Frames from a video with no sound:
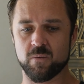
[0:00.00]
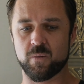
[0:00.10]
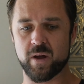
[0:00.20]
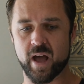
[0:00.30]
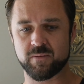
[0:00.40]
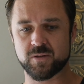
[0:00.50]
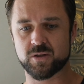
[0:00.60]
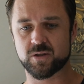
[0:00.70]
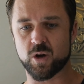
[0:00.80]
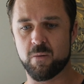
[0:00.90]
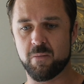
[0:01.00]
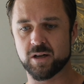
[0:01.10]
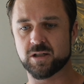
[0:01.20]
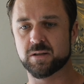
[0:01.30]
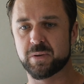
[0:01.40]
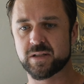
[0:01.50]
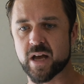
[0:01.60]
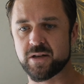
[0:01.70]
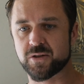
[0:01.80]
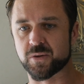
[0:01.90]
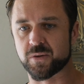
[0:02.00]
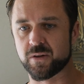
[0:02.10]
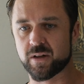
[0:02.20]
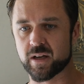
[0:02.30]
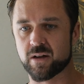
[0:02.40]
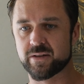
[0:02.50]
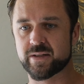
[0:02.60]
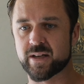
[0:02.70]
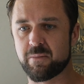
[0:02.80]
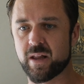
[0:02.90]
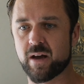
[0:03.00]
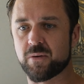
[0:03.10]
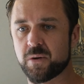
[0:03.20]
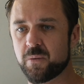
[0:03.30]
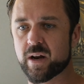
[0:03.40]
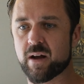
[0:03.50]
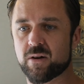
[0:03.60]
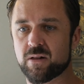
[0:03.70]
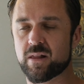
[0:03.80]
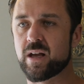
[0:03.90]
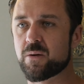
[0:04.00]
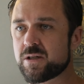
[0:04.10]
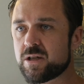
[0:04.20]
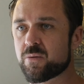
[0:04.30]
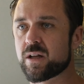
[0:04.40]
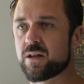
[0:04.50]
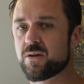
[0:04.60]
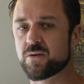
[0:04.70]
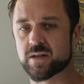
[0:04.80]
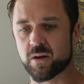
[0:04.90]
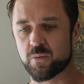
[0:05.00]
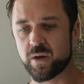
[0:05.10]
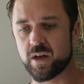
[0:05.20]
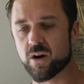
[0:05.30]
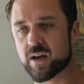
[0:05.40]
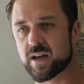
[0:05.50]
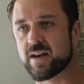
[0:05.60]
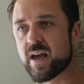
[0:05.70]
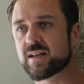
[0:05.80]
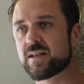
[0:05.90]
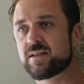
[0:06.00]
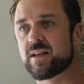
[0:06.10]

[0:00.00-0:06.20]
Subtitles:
we have so much potential. Like, on some level, whatever language you want to use, like, we are connected